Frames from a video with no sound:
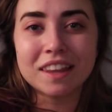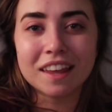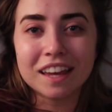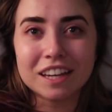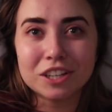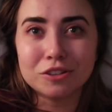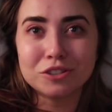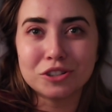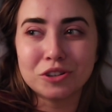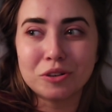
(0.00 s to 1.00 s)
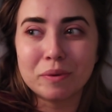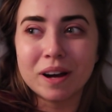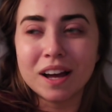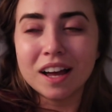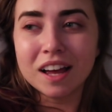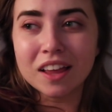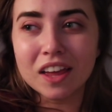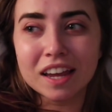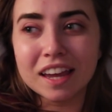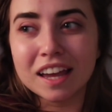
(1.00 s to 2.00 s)
that like YouTube,
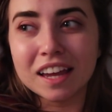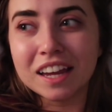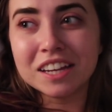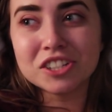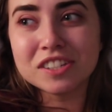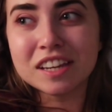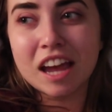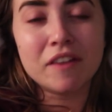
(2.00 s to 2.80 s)
like it's just like